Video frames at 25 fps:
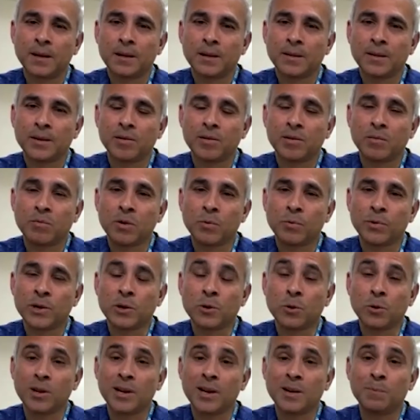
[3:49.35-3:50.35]
There are what we
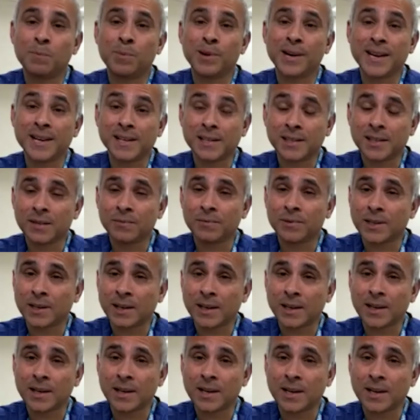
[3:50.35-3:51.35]
call ablative
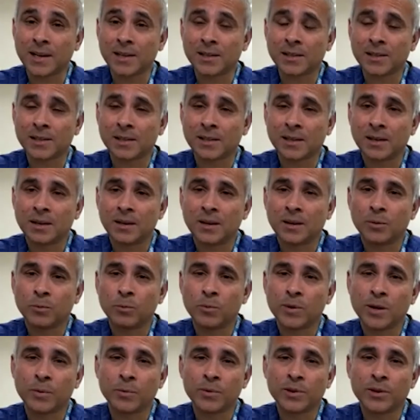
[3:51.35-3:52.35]
techniques,
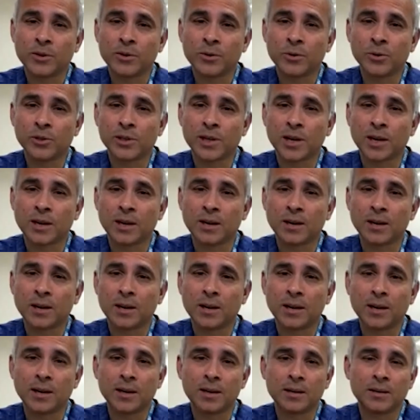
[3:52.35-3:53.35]
where we use our
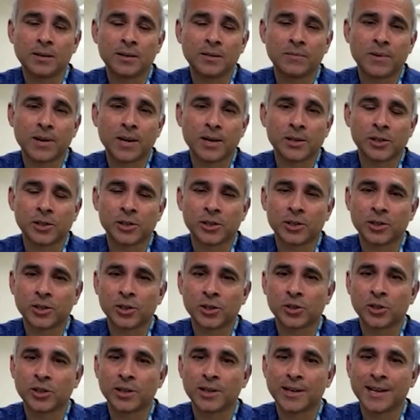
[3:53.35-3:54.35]
devices such
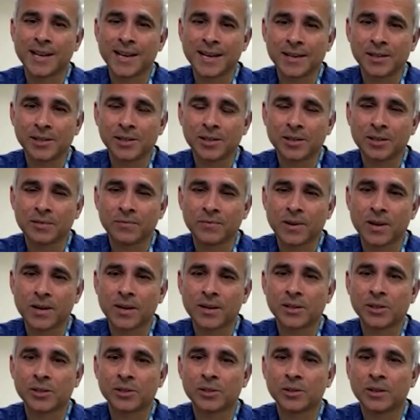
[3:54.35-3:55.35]
as the laser
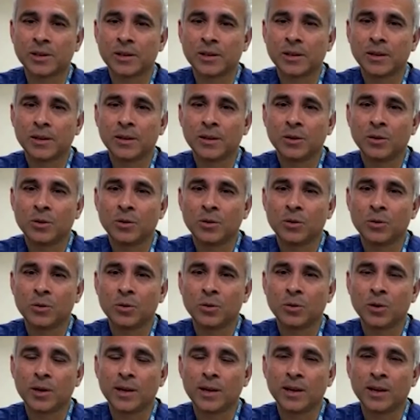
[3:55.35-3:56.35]
device or
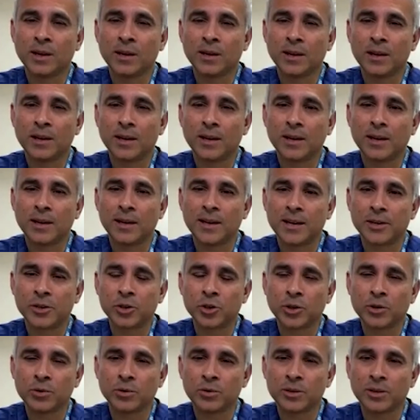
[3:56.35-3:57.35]

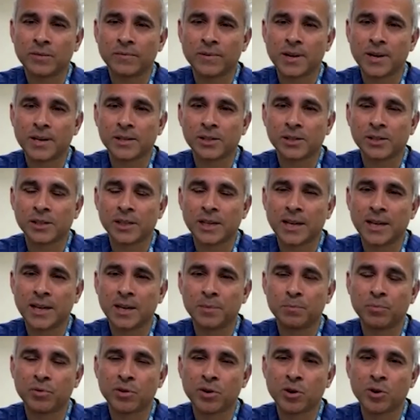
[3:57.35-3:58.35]
electrical devices,
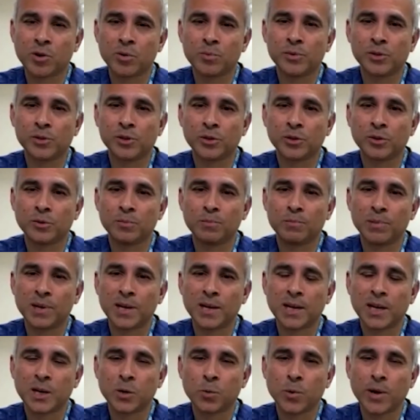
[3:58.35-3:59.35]
heat probes, to
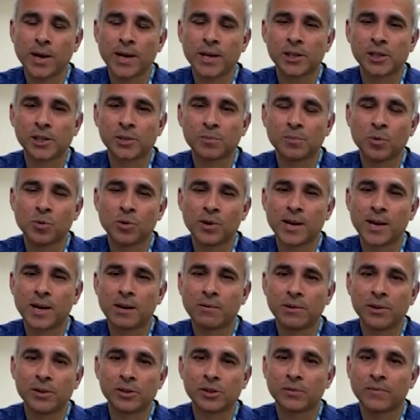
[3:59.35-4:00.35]
burn away small
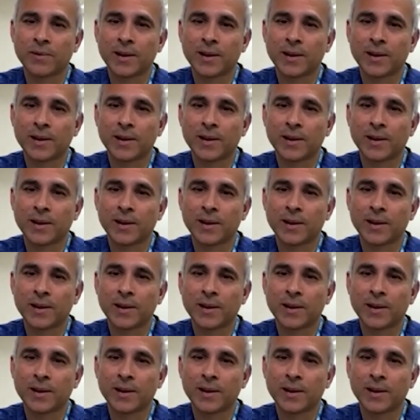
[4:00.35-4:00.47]
areas of